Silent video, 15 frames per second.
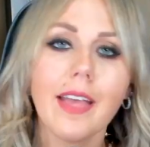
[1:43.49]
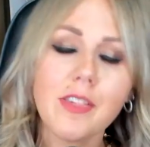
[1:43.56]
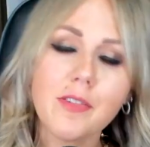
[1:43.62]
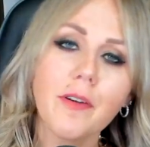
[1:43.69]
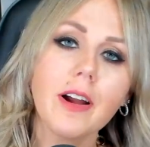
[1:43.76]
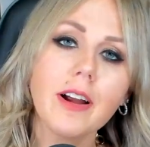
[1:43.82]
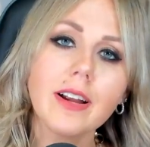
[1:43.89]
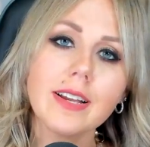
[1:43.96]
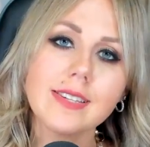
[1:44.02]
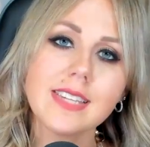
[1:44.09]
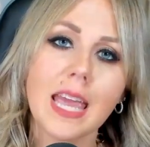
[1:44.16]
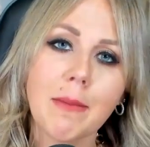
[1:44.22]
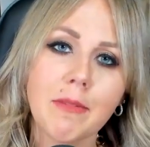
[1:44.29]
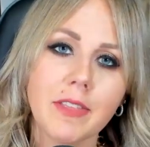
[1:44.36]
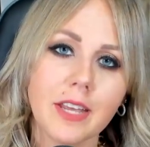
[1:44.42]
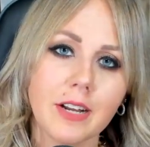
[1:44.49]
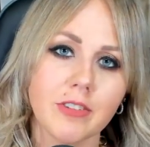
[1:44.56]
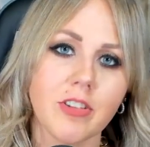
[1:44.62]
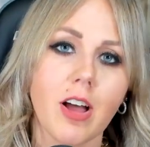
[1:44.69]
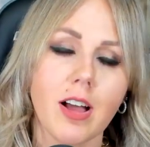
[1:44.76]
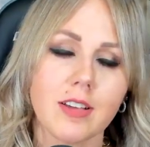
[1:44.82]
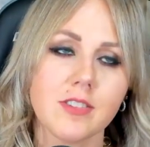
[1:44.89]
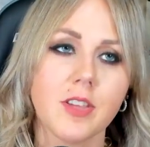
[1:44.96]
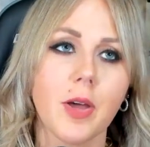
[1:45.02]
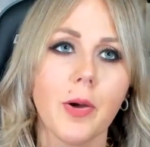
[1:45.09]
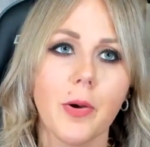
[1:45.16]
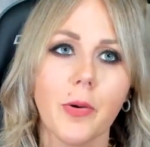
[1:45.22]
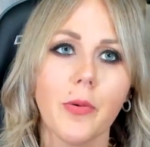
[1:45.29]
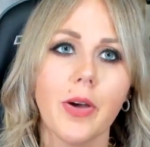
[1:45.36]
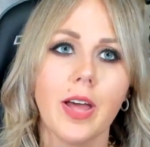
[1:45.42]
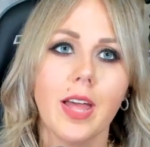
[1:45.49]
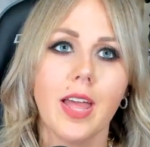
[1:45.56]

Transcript: As far as game of the year talks go,